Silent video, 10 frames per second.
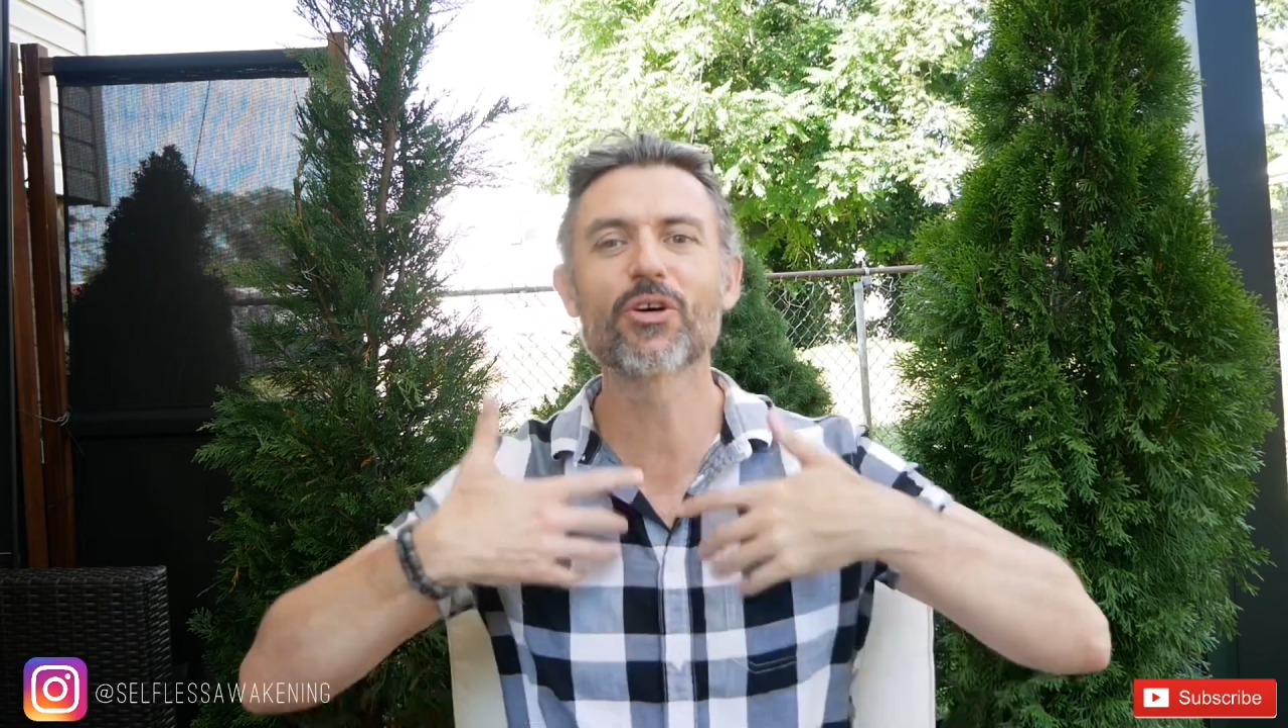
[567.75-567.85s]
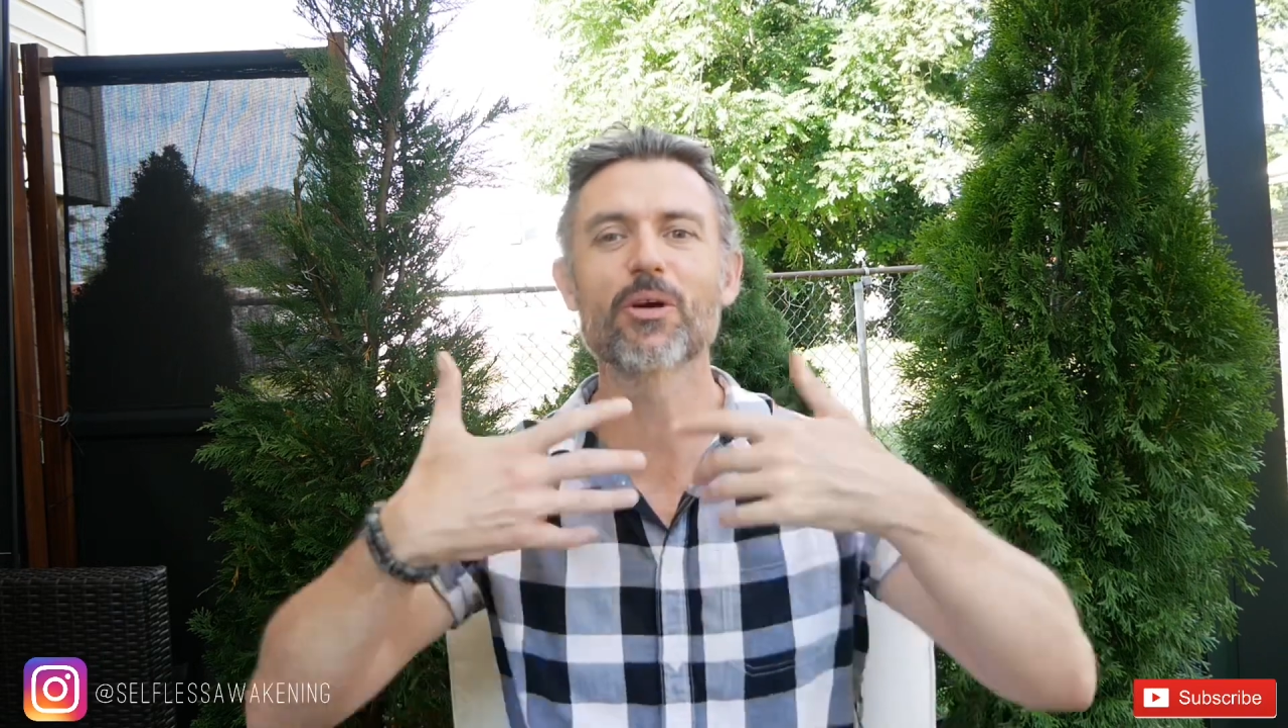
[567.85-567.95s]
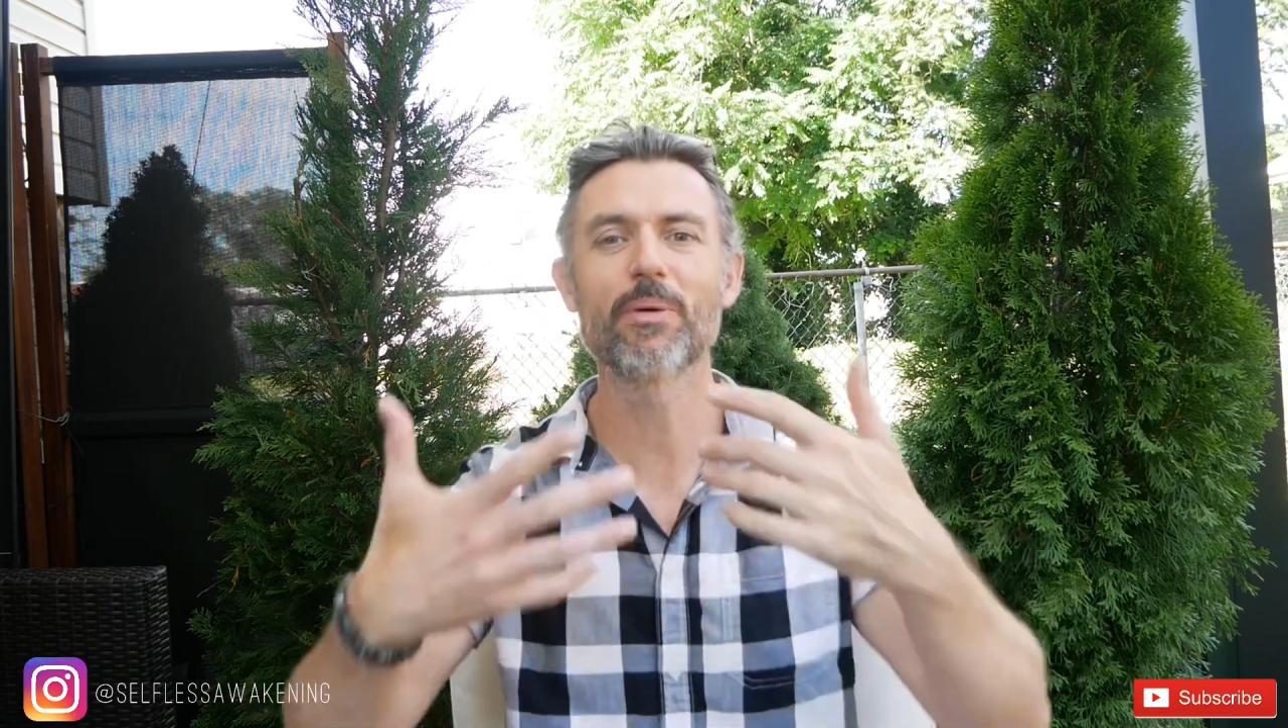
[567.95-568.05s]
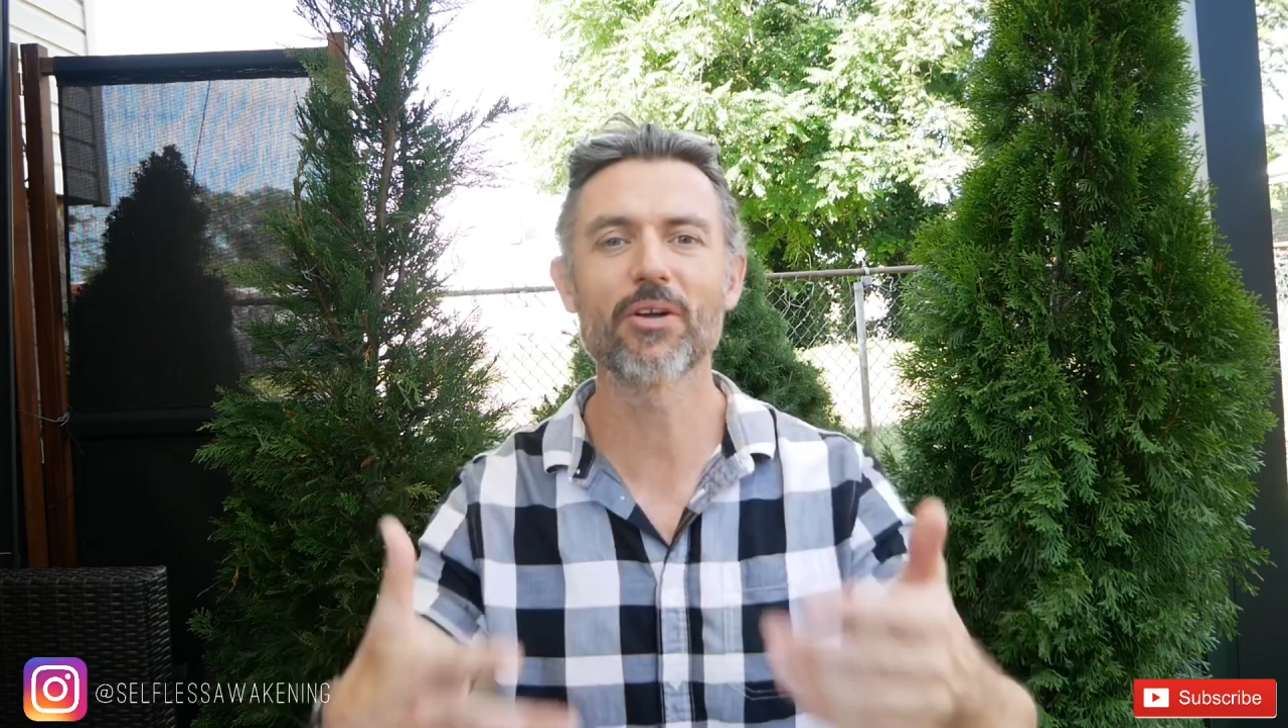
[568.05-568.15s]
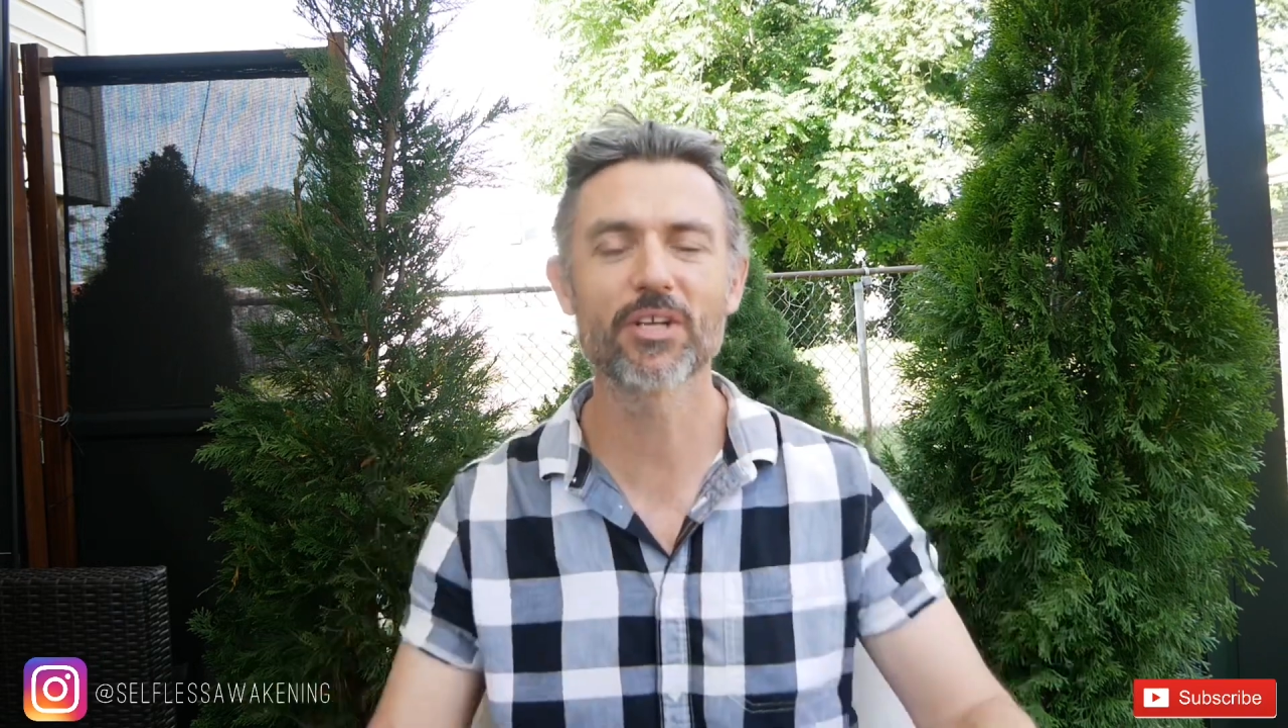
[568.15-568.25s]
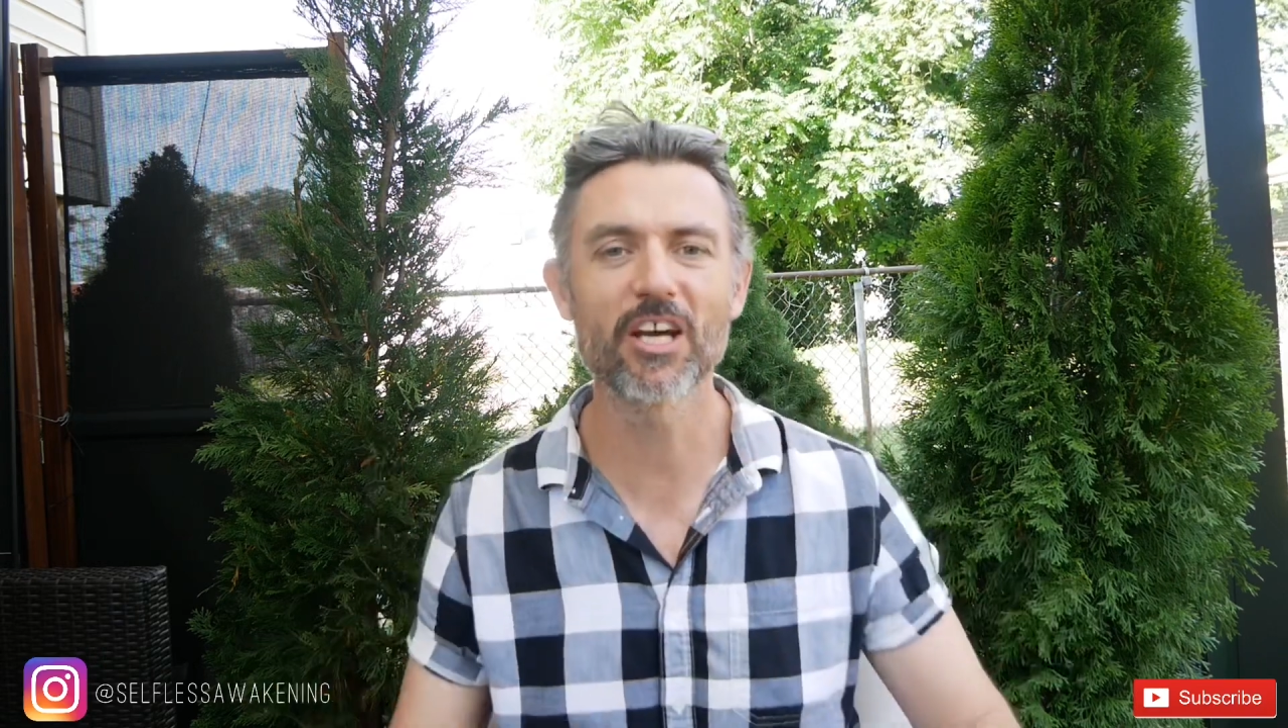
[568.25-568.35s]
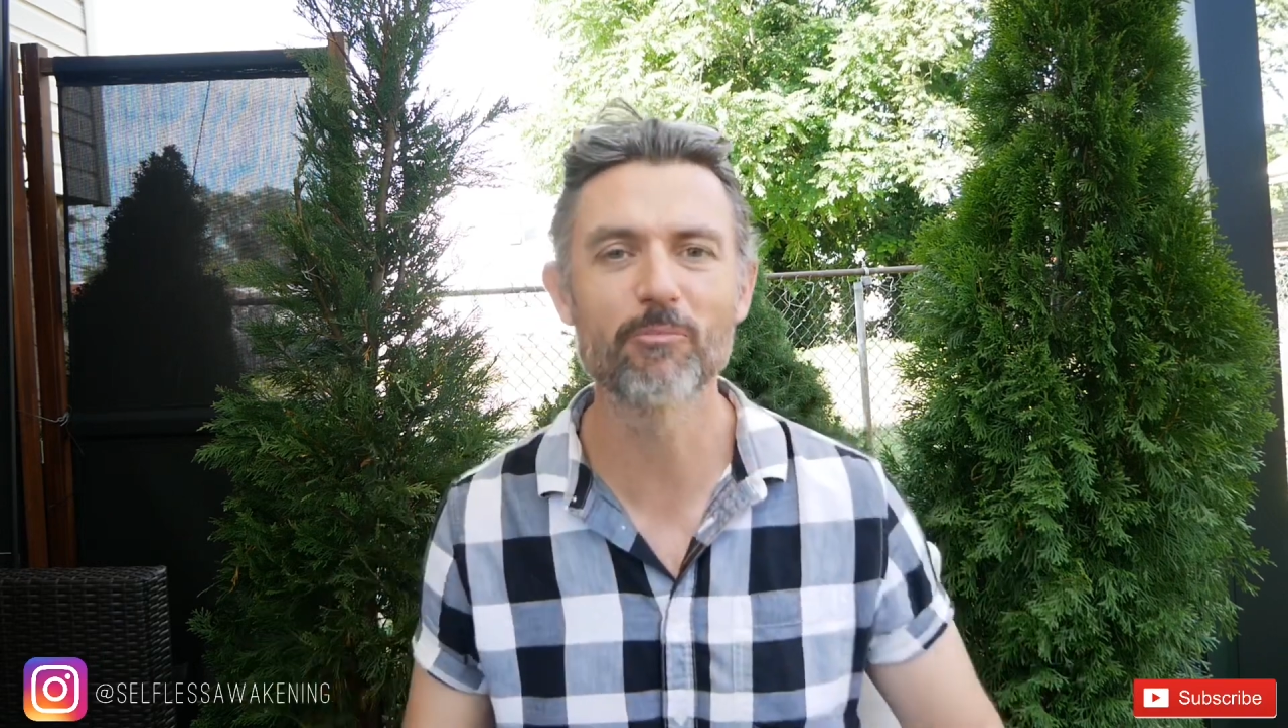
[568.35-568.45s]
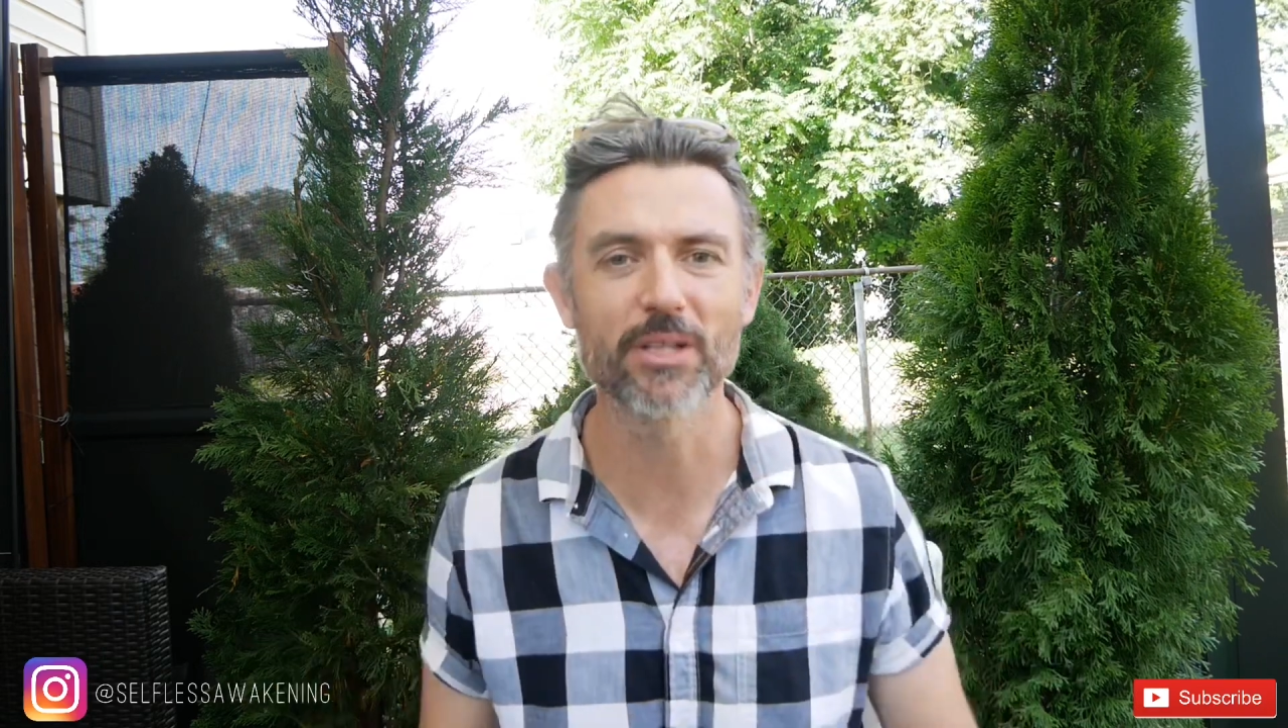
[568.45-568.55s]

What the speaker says: compelled to give.